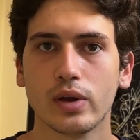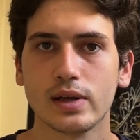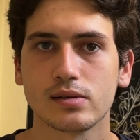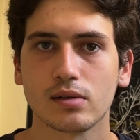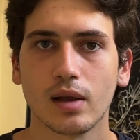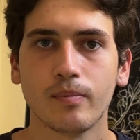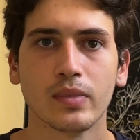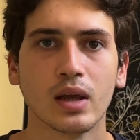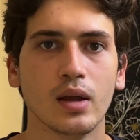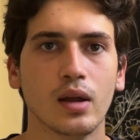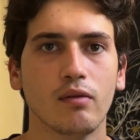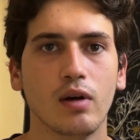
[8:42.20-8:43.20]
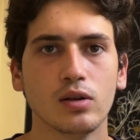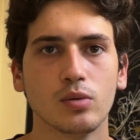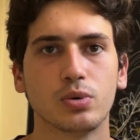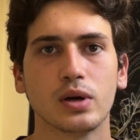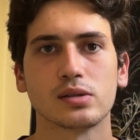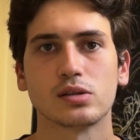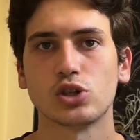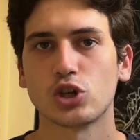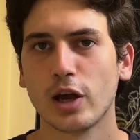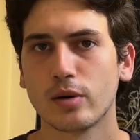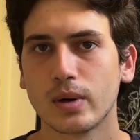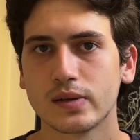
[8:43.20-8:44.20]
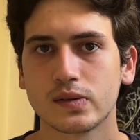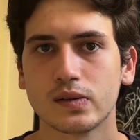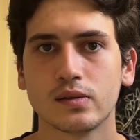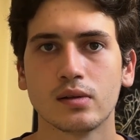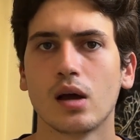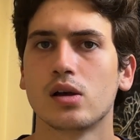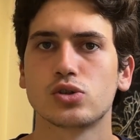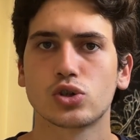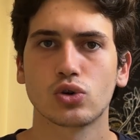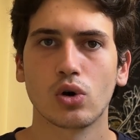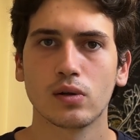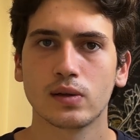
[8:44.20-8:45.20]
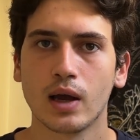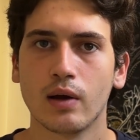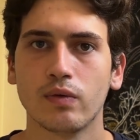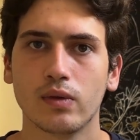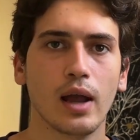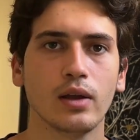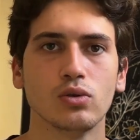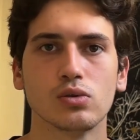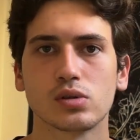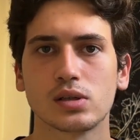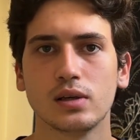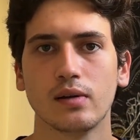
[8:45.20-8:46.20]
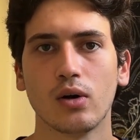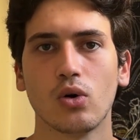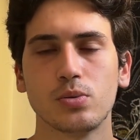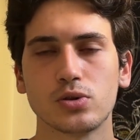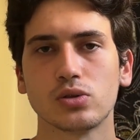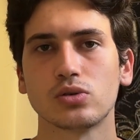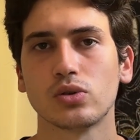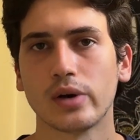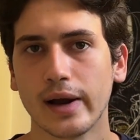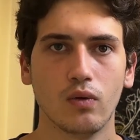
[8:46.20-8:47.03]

easily. When you press the share button, scroll down and you will see an option to hide.